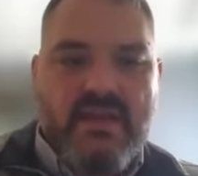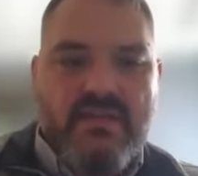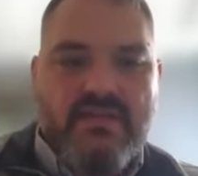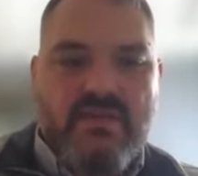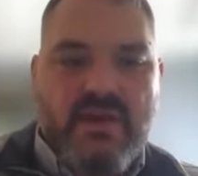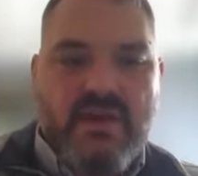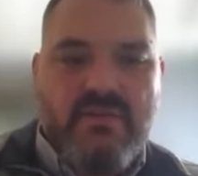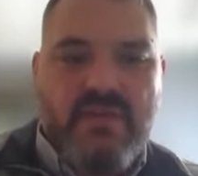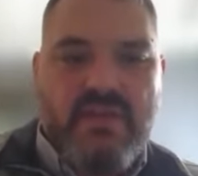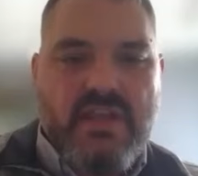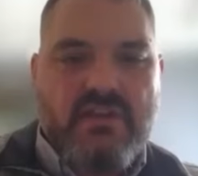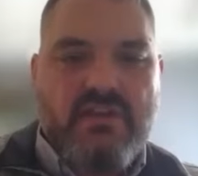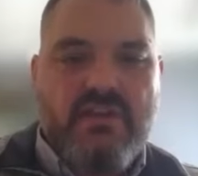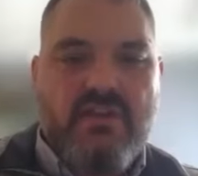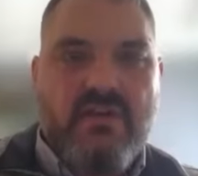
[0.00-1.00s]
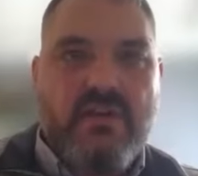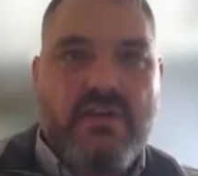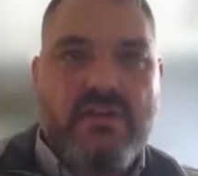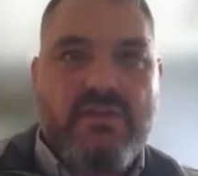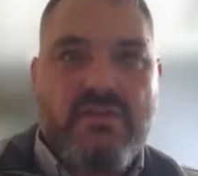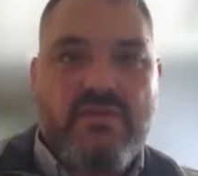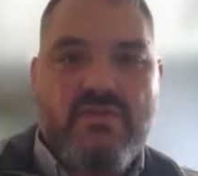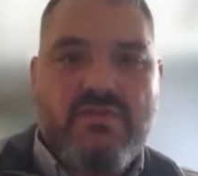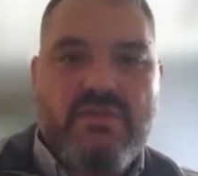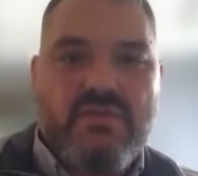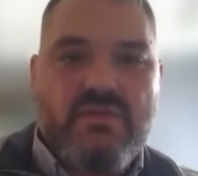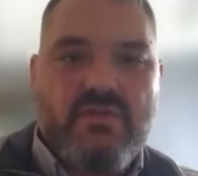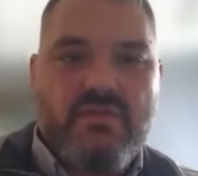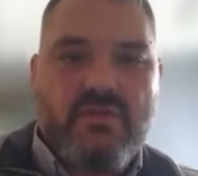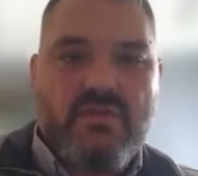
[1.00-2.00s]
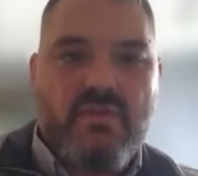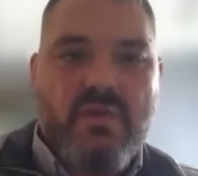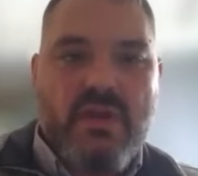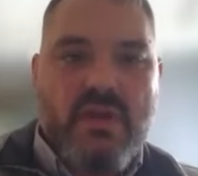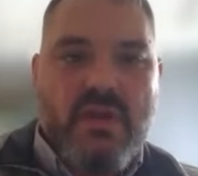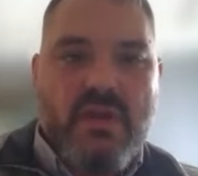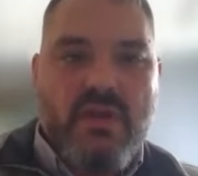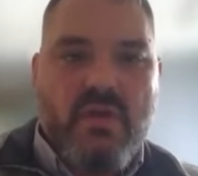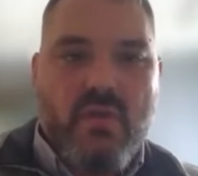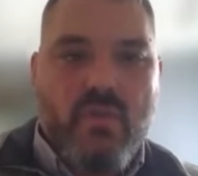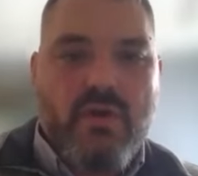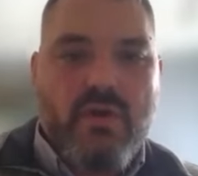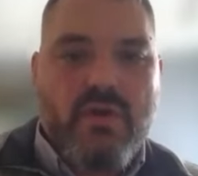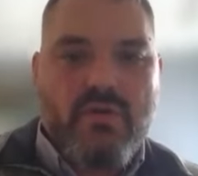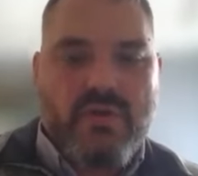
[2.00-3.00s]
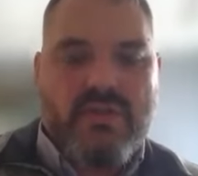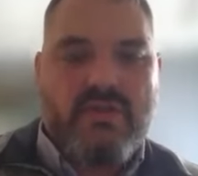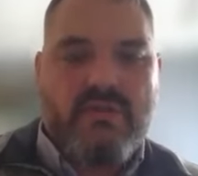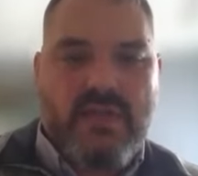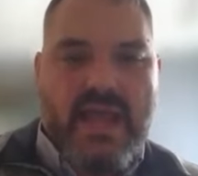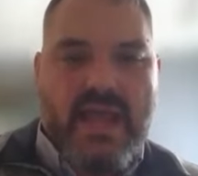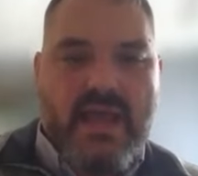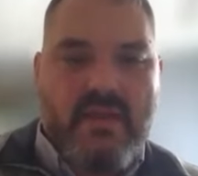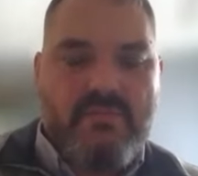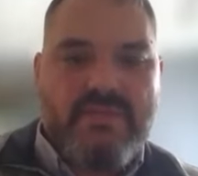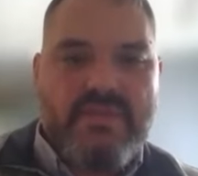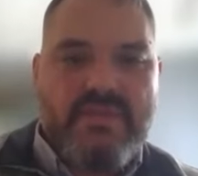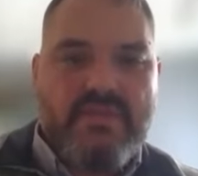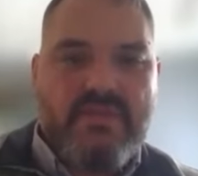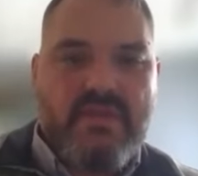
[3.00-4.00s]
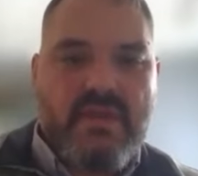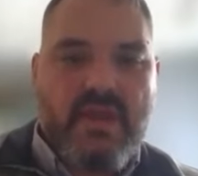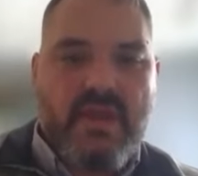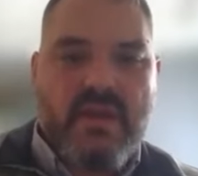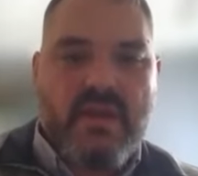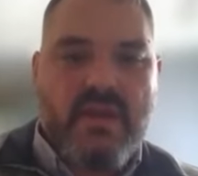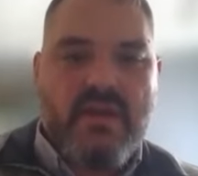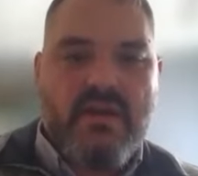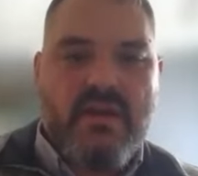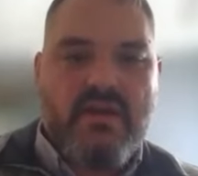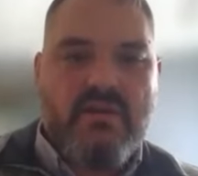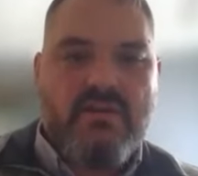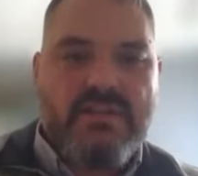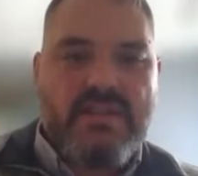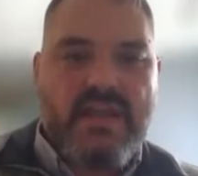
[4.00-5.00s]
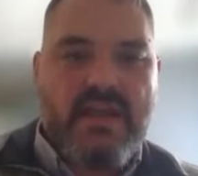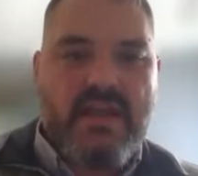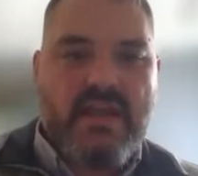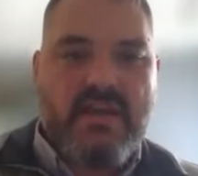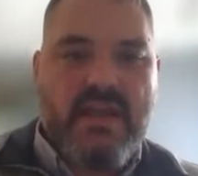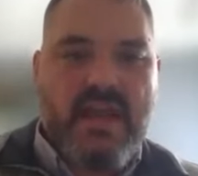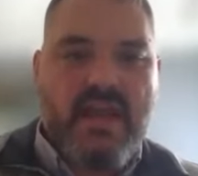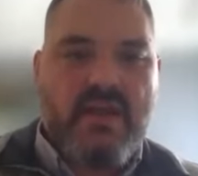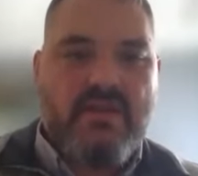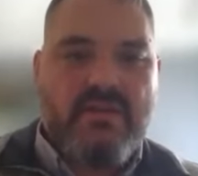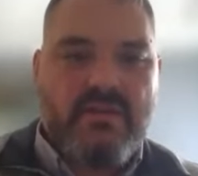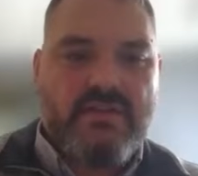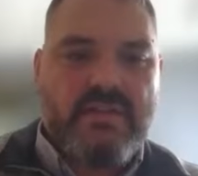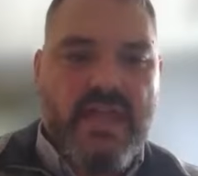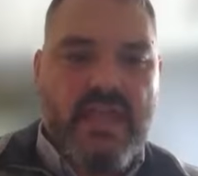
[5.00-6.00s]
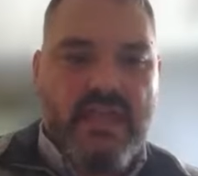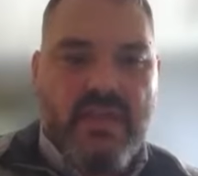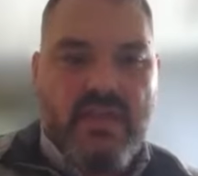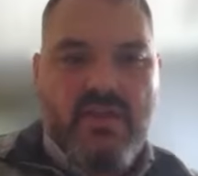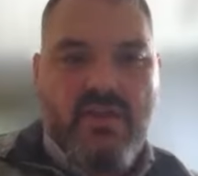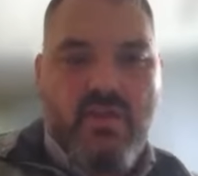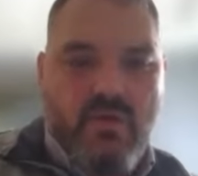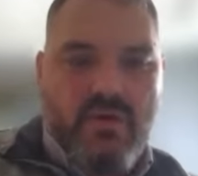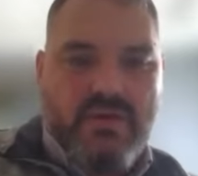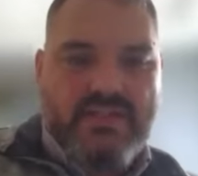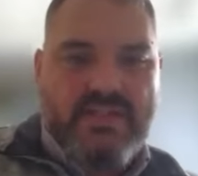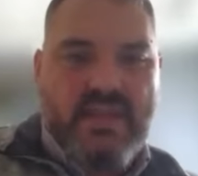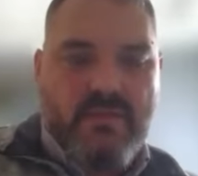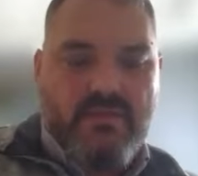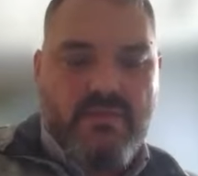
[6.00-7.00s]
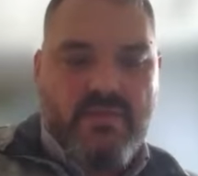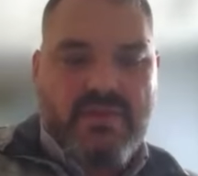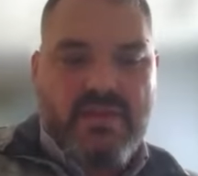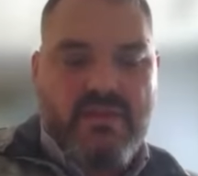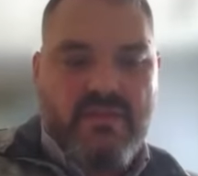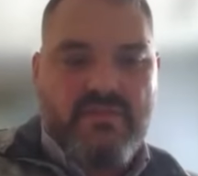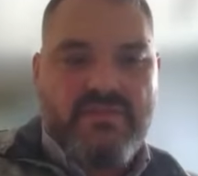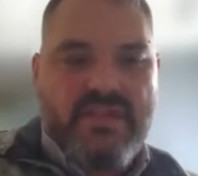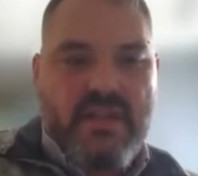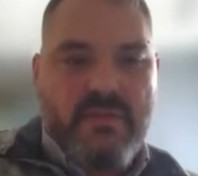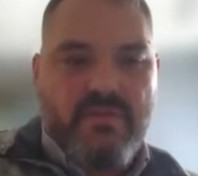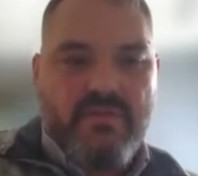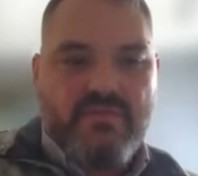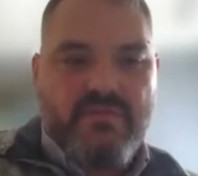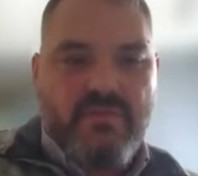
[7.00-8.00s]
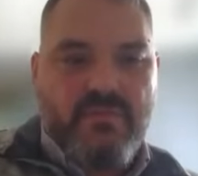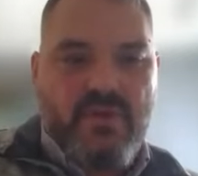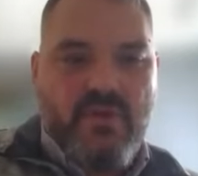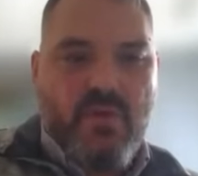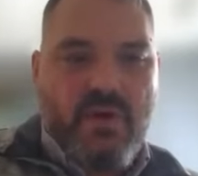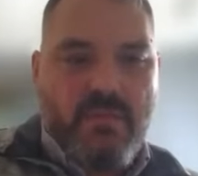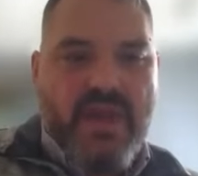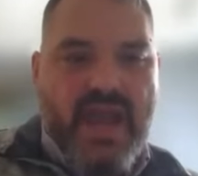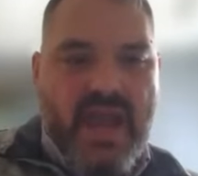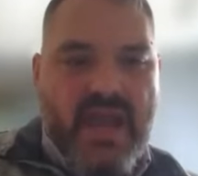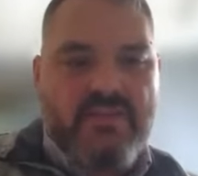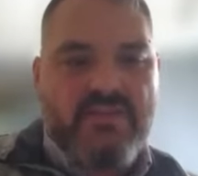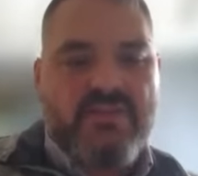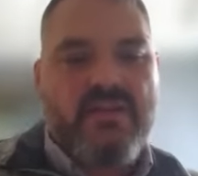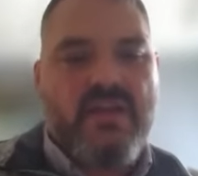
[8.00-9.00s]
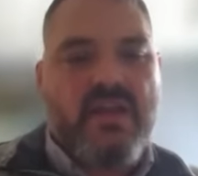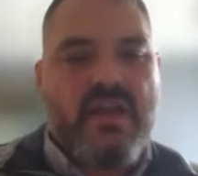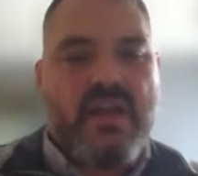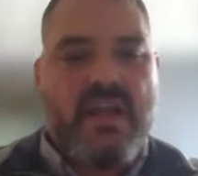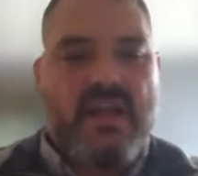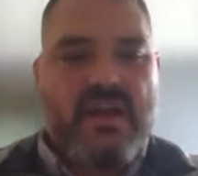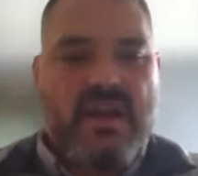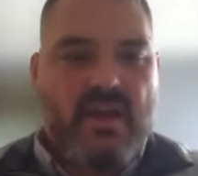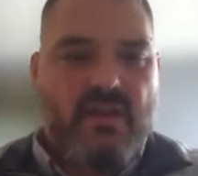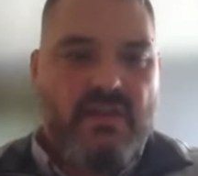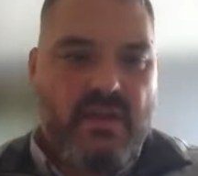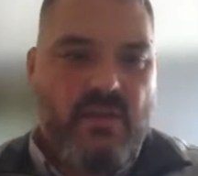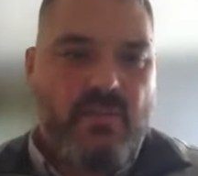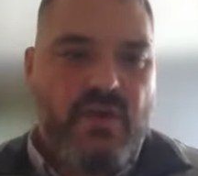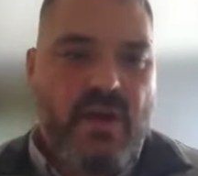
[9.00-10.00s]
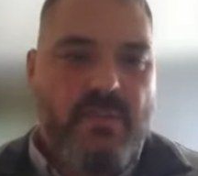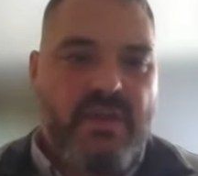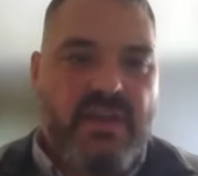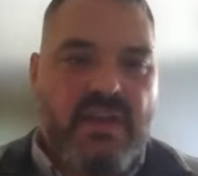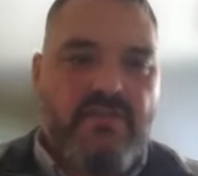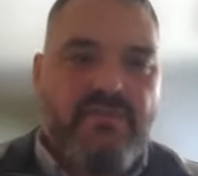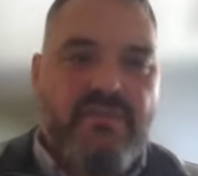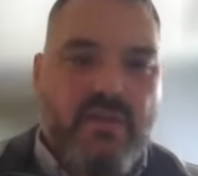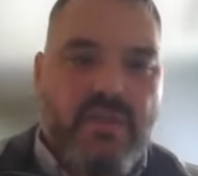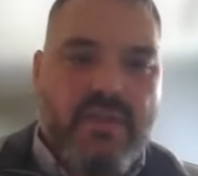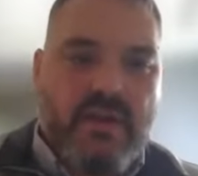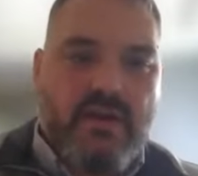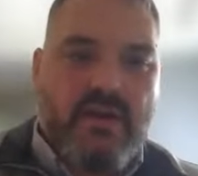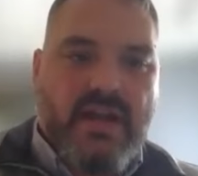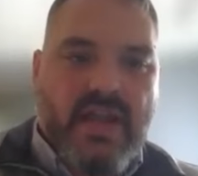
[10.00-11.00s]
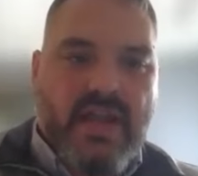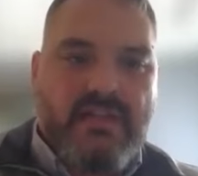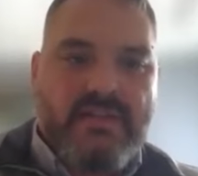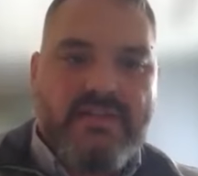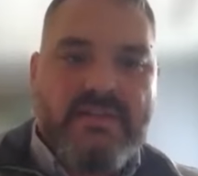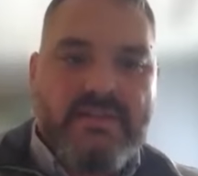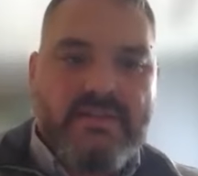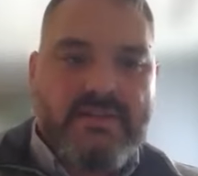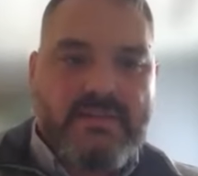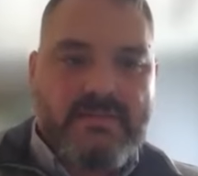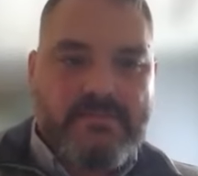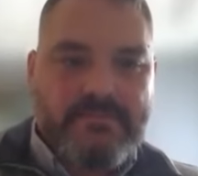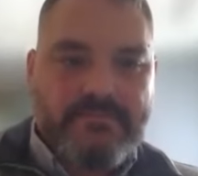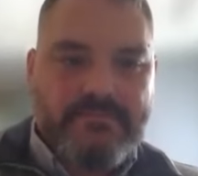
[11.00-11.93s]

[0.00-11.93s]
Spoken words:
So I really encourage you to work with your labs and understand how they're taking your sample that you've sampled from your batch and how they're prepping it for their analysis.